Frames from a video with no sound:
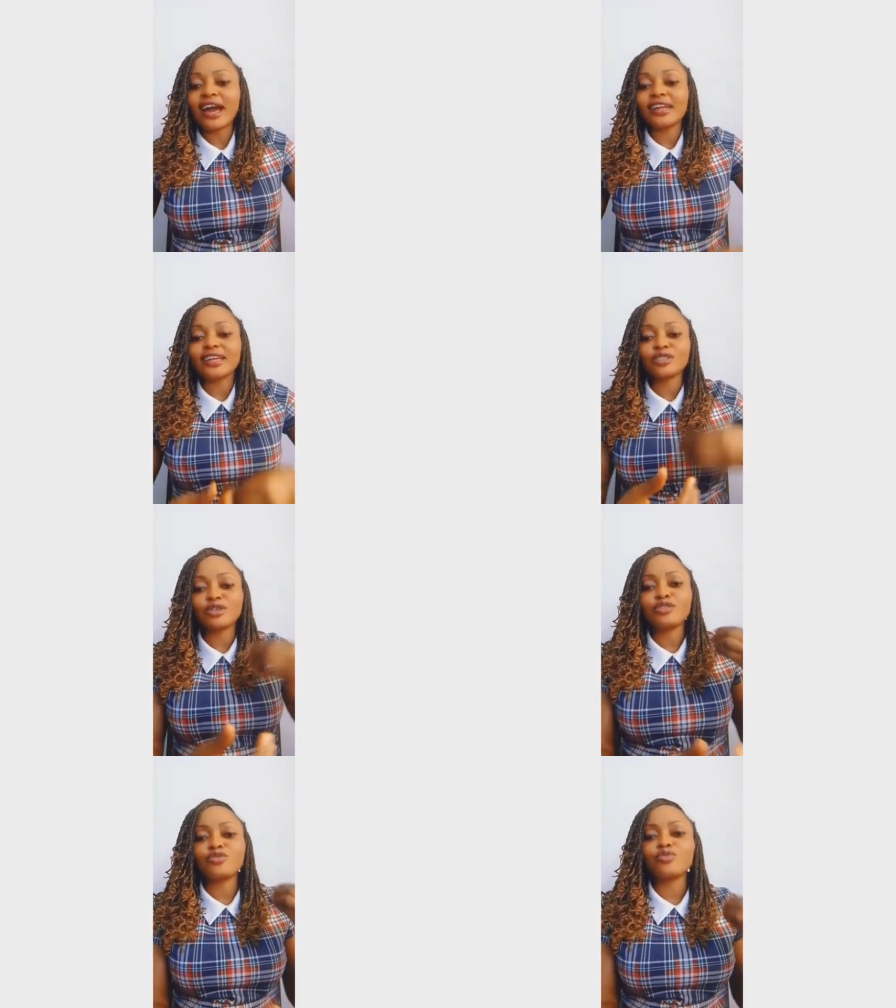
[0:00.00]
And I
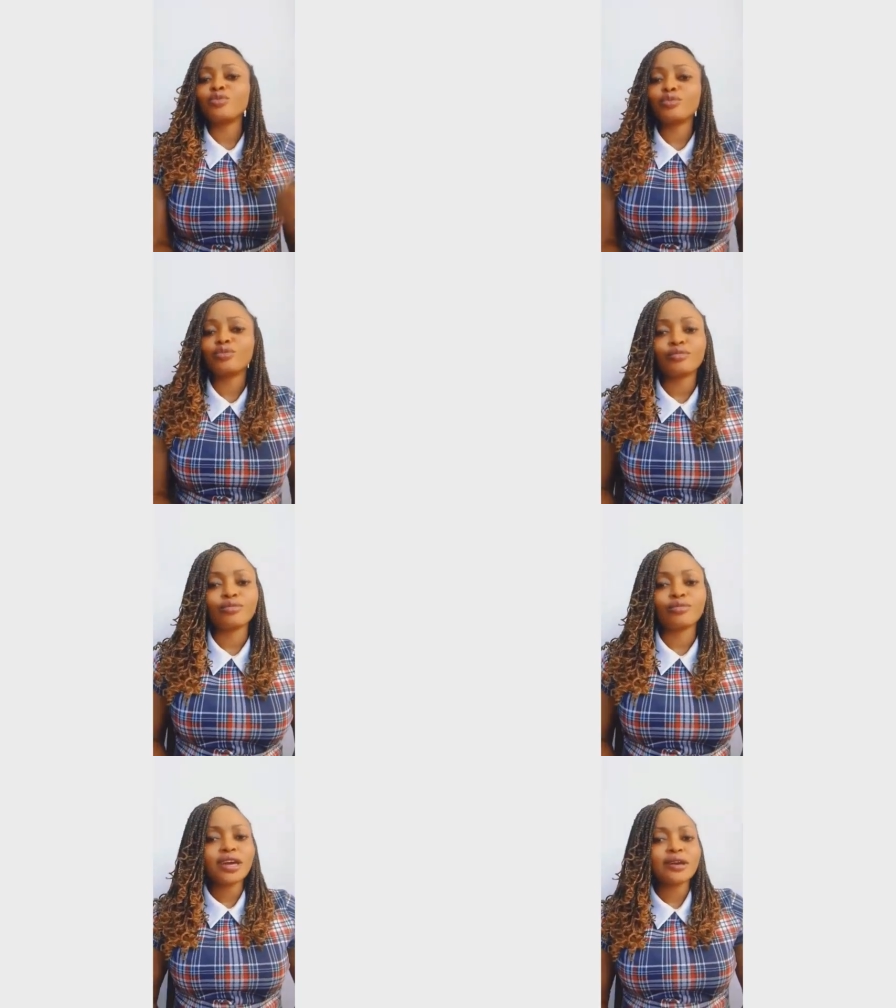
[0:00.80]
saw new
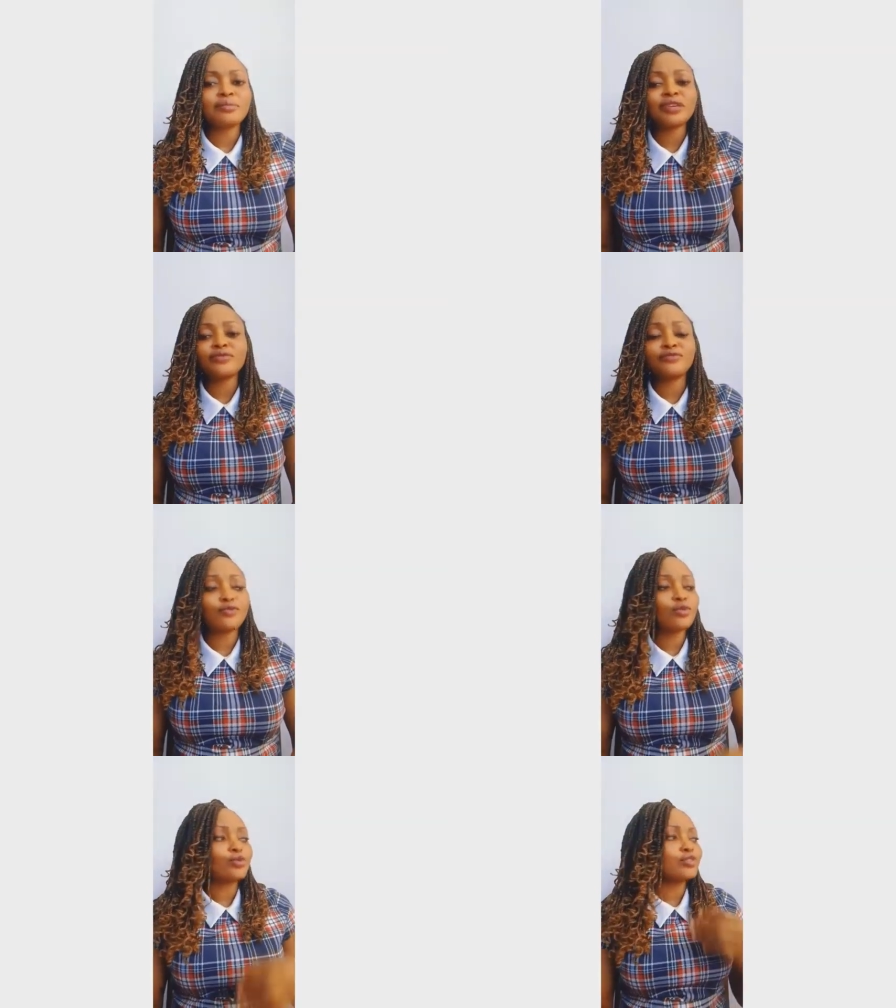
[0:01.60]

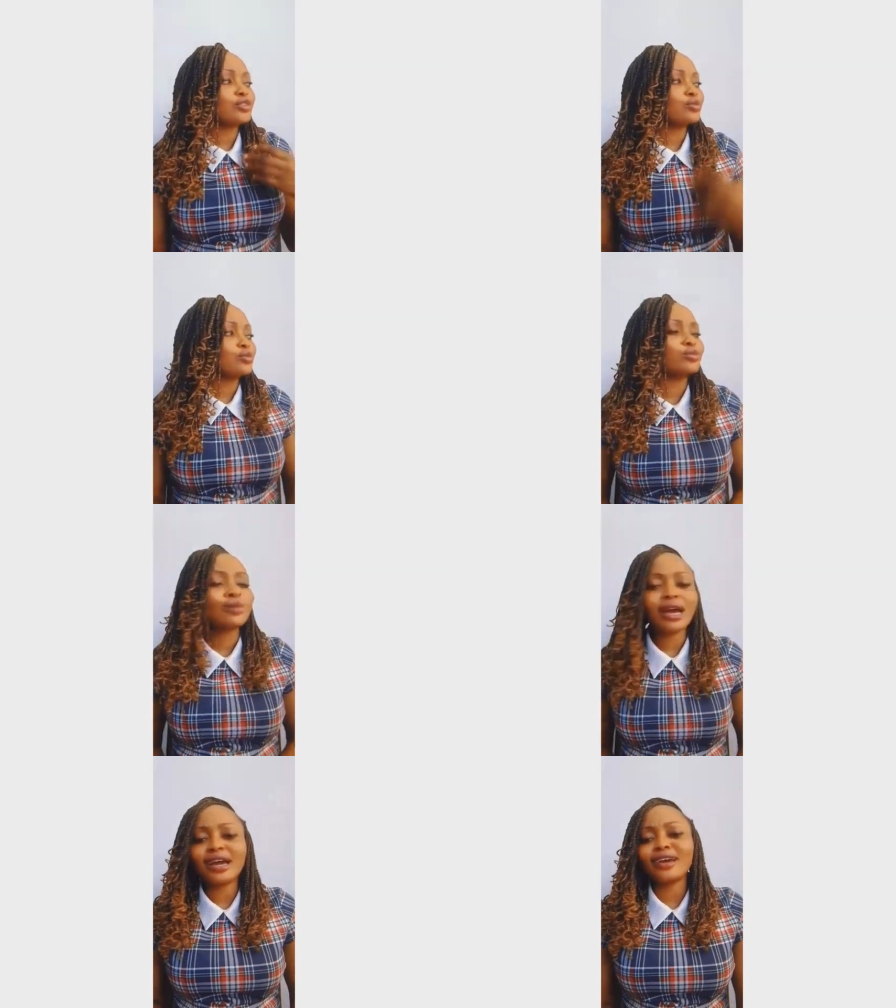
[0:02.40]
info, new.
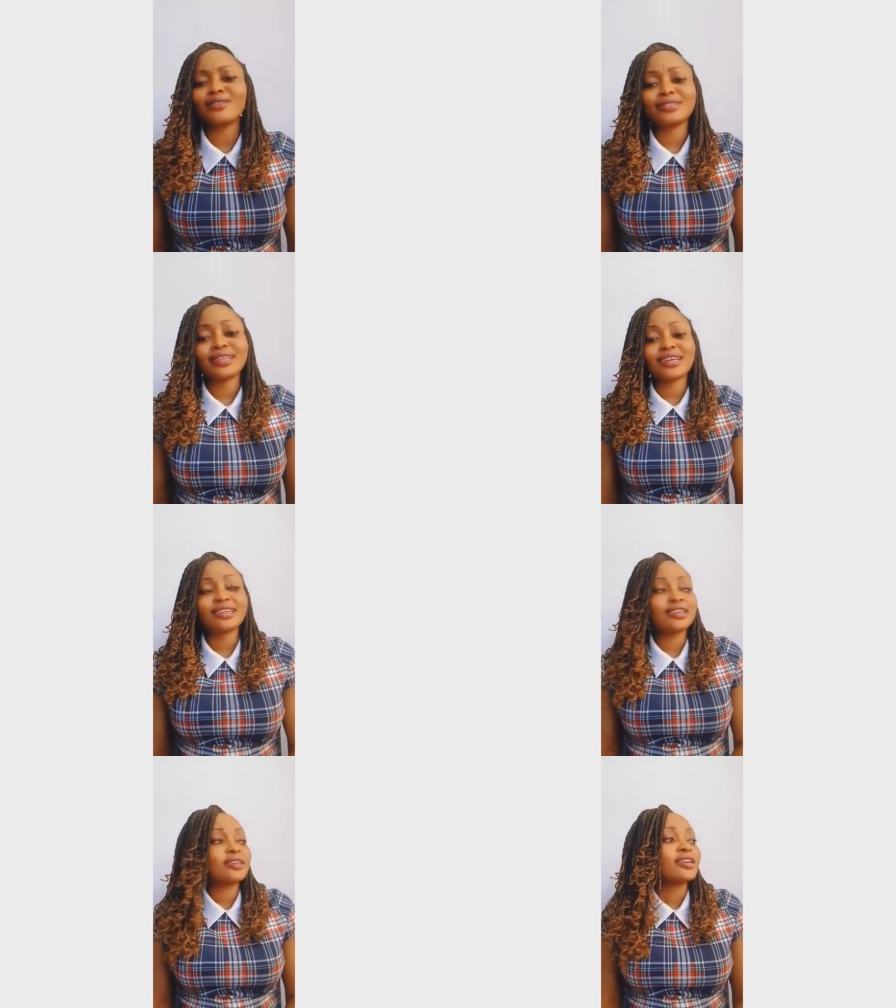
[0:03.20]
I was
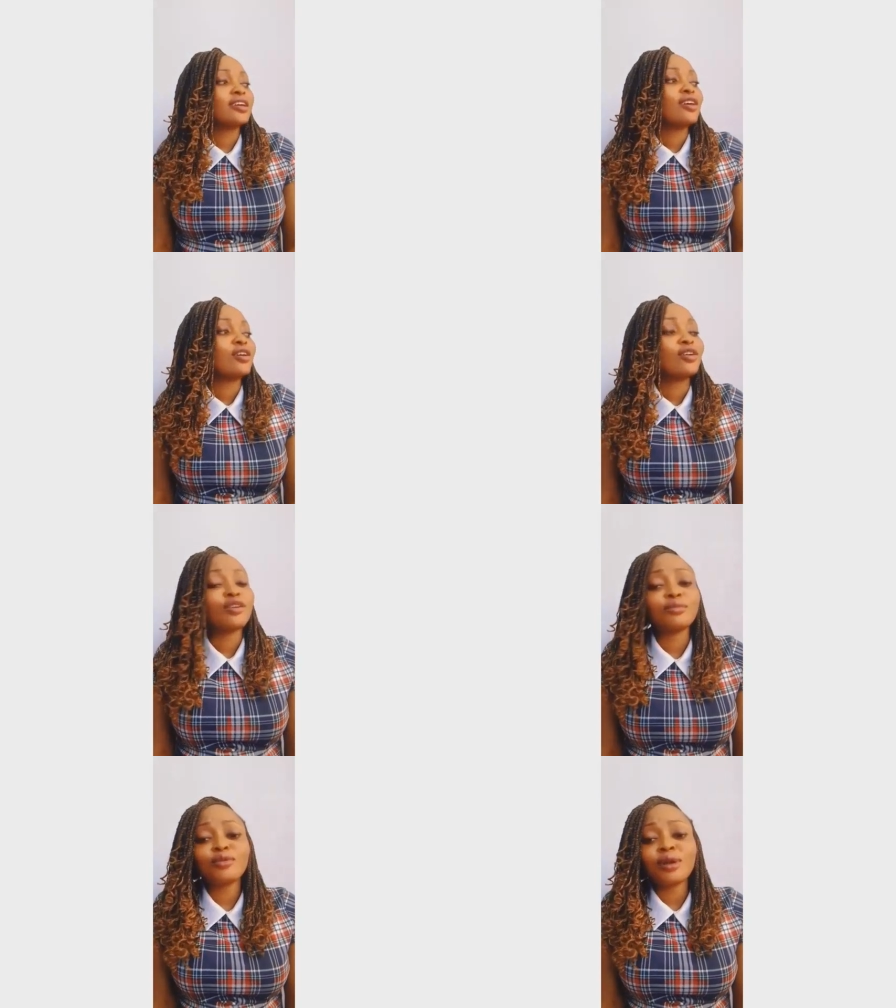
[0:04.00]
like,
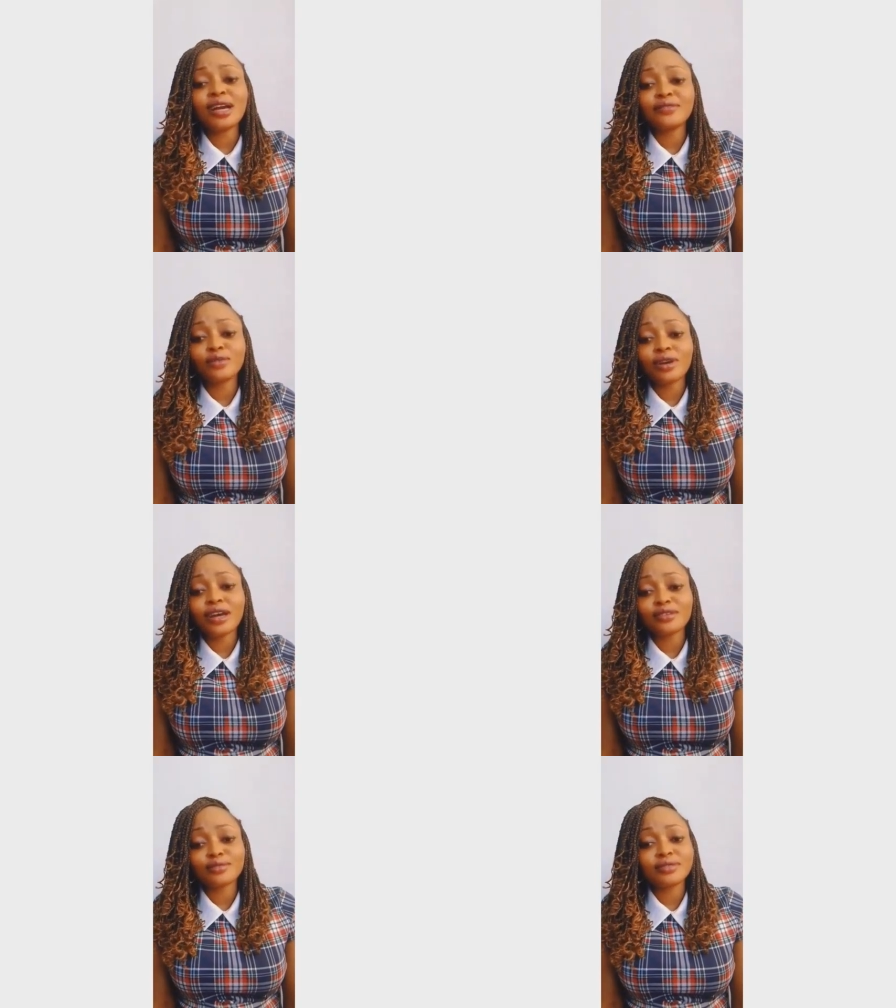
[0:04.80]
oh, no, I have to
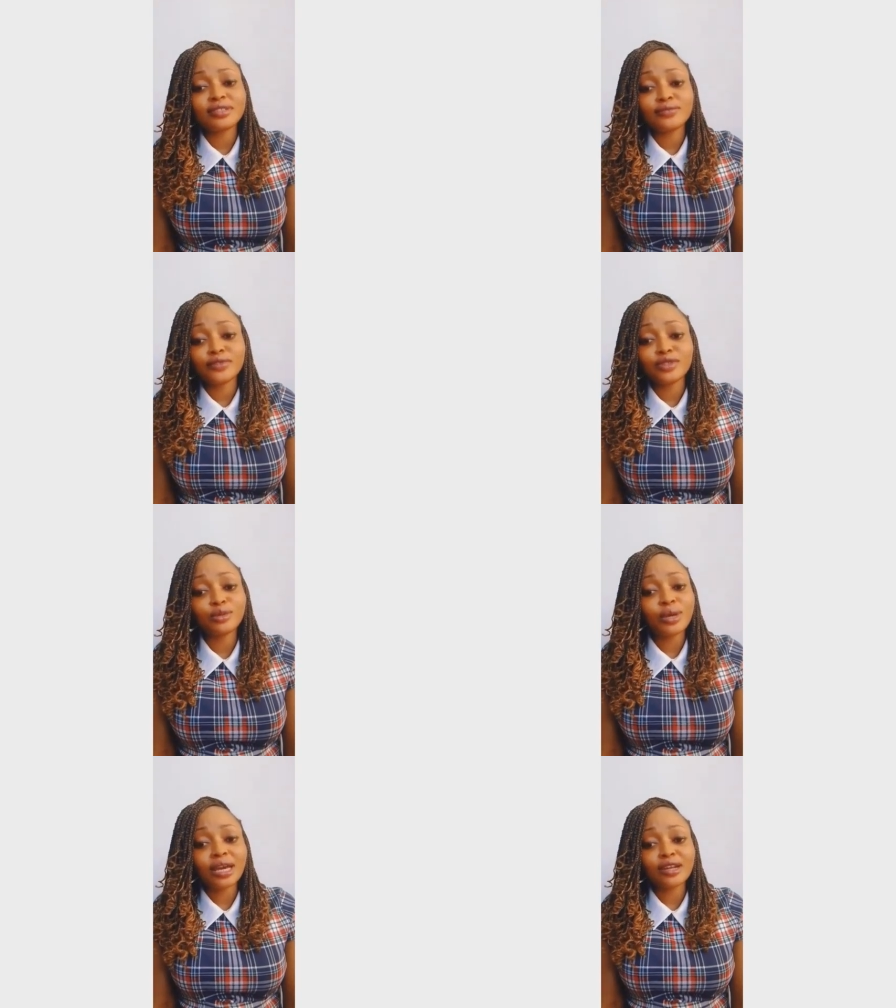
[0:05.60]
cancel this
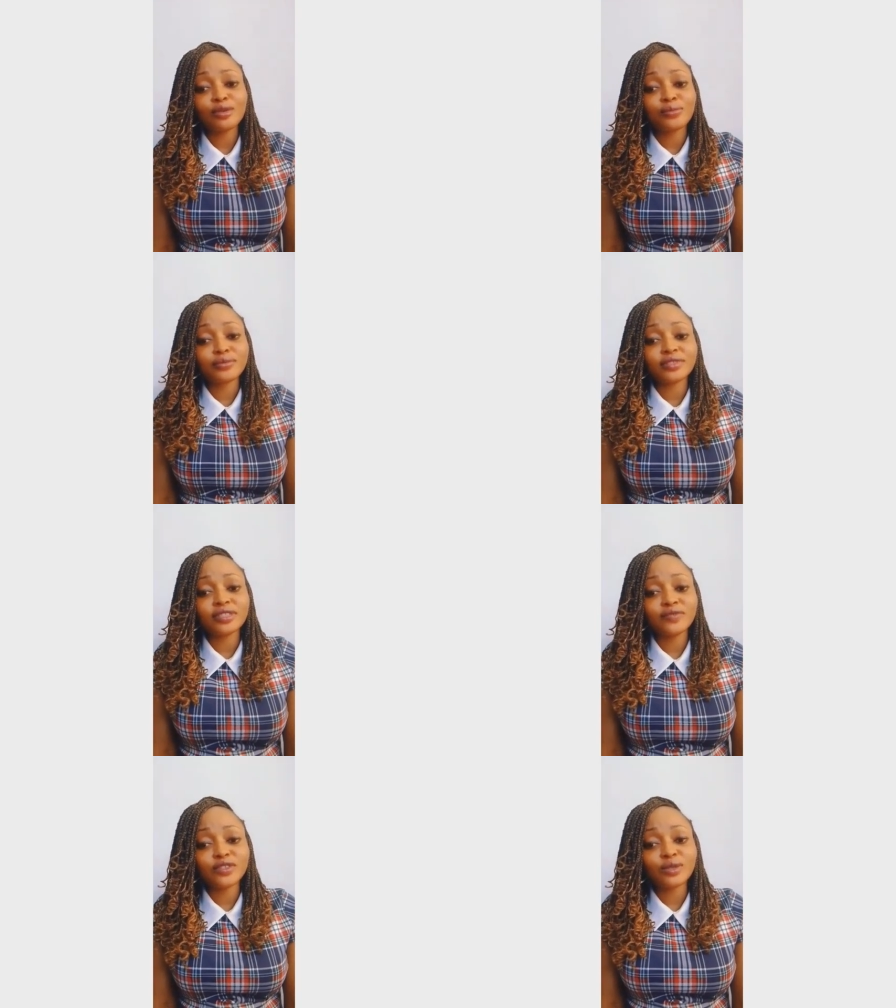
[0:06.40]
video. I cannot post
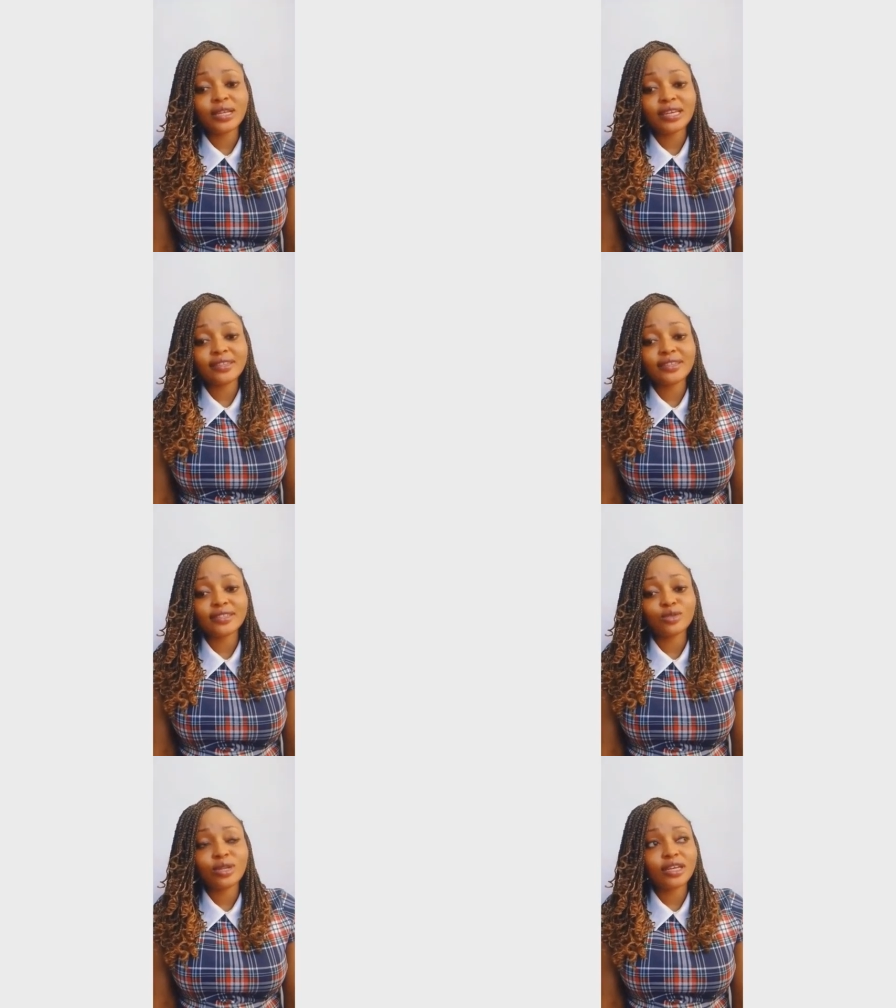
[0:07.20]
this video like this
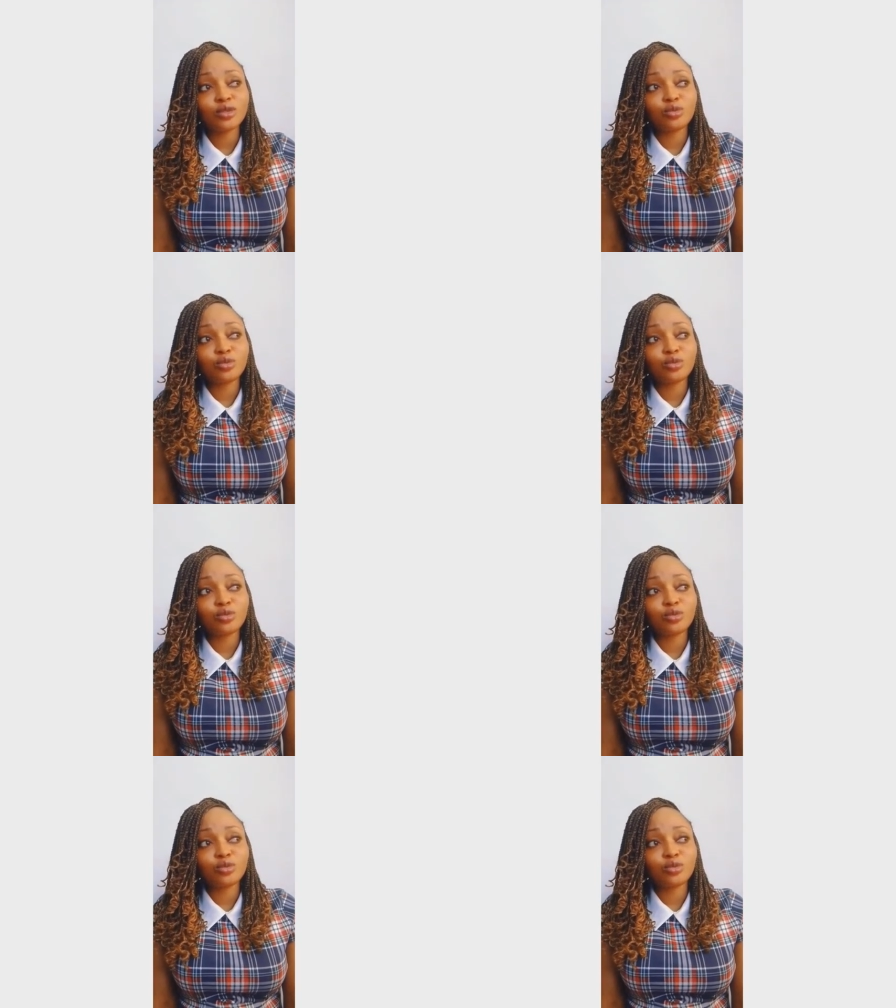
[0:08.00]
so that it